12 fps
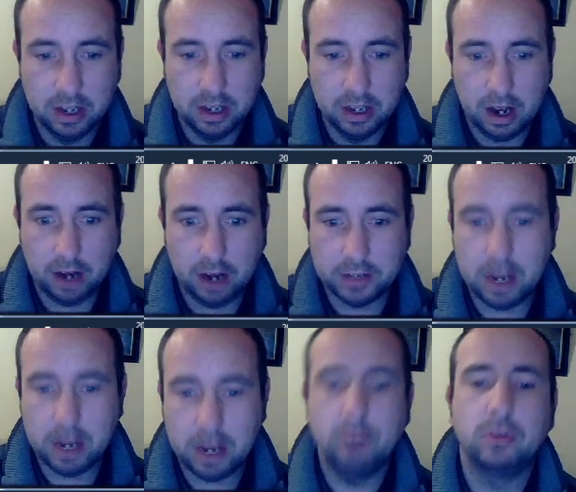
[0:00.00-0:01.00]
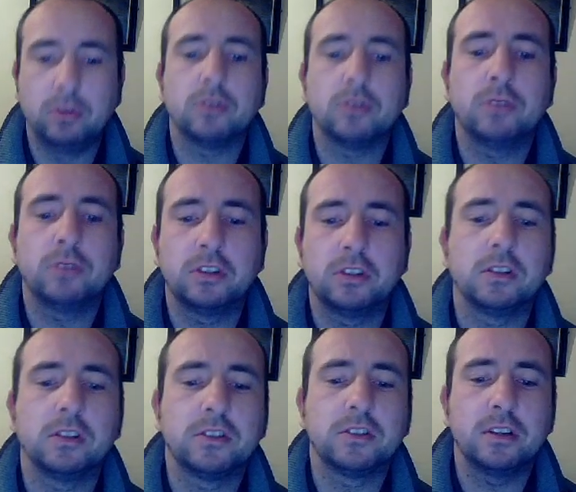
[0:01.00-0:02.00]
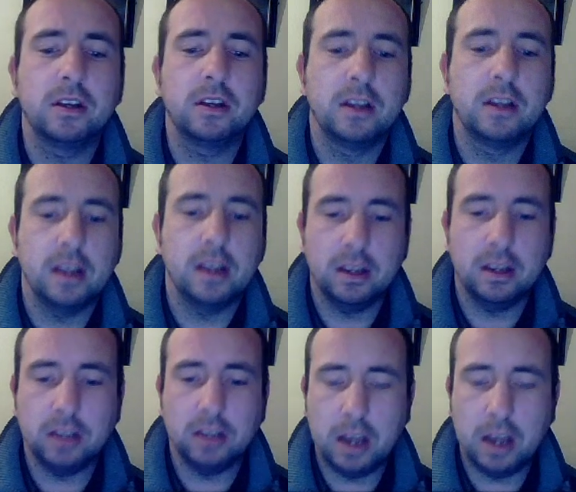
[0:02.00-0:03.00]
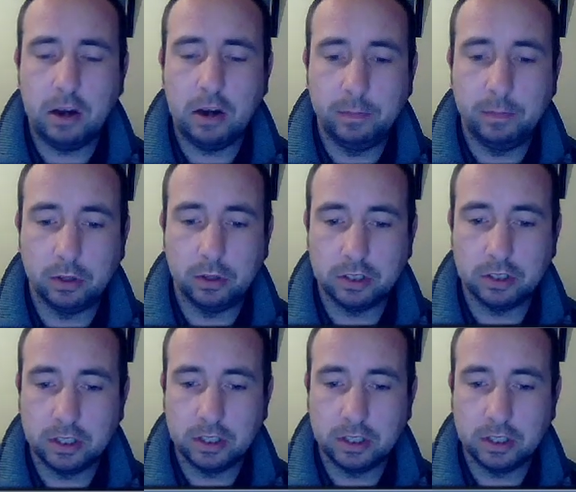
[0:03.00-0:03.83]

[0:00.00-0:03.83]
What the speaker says: of the output results in the output